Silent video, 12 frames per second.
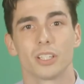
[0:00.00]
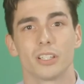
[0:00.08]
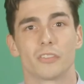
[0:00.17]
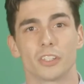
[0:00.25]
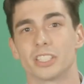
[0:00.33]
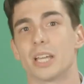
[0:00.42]

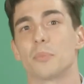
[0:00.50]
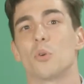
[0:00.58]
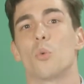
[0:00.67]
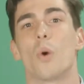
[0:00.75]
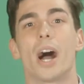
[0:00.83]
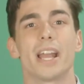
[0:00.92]
For example,
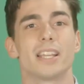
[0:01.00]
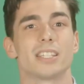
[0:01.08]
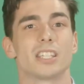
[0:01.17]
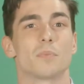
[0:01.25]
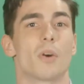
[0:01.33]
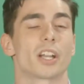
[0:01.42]
why is
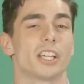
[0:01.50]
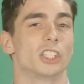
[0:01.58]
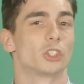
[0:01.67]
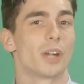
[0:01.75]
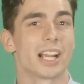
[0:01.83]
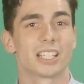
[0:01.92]
this market
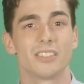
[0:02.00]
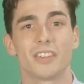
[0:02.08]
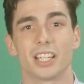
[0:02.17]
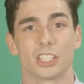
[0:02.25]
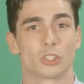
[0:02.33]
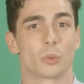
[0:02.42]
attractive
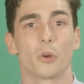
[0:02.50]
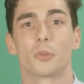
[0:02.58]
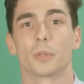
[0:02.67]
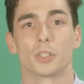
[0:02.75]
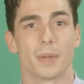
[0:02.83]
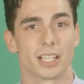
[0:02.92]
and its growth
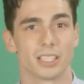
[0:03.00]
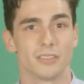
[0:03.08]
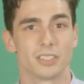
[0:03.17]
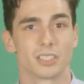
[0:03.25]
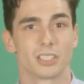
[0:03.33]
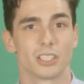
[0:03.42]

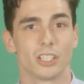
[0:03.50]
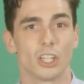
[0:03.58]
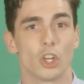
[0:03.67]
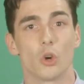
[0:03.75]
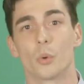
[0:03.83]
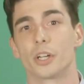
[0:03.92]
perspectives?
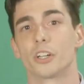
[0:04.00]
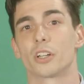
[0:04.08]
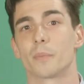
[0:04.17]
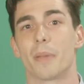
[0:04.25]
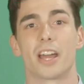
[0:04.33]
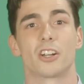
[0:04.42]
Who are your
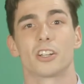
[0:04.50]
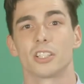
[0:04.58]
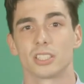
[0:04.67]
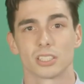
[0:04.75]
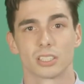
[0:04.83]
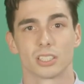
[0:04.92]

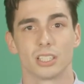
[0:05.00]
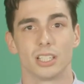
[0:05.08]
competitors?